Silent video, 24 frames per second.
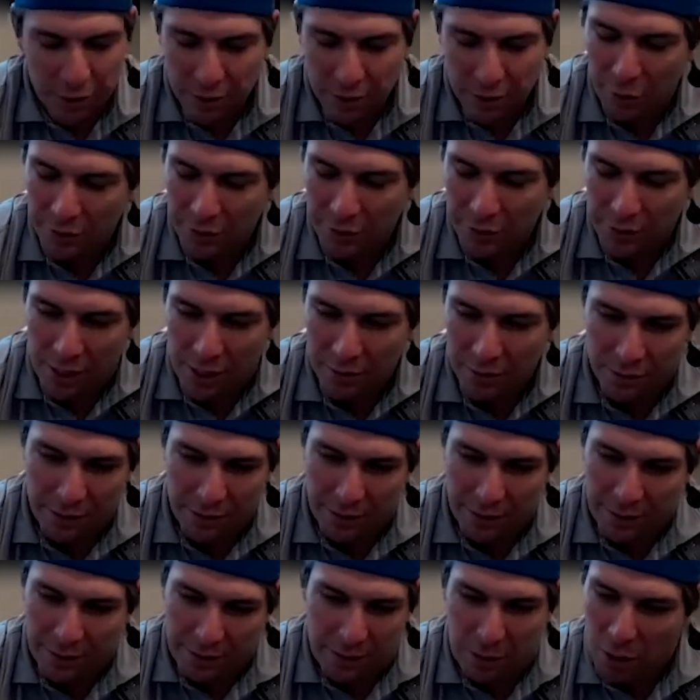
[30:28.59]
He always asks it
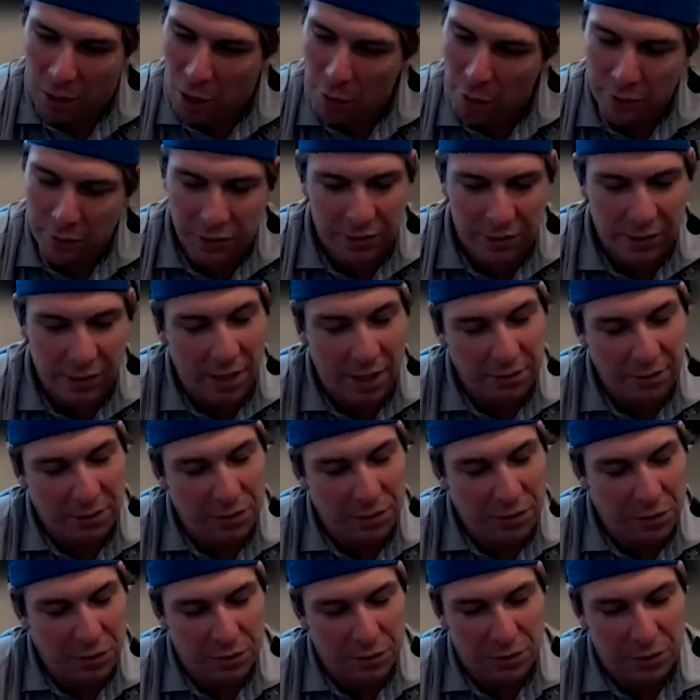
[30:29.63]
like, and I would just ask
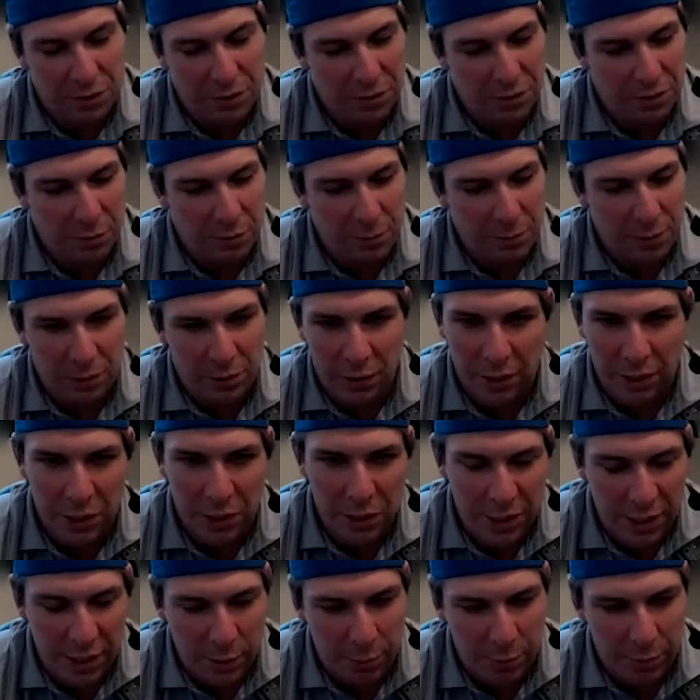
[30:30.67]
it just just to be tongue in cheek.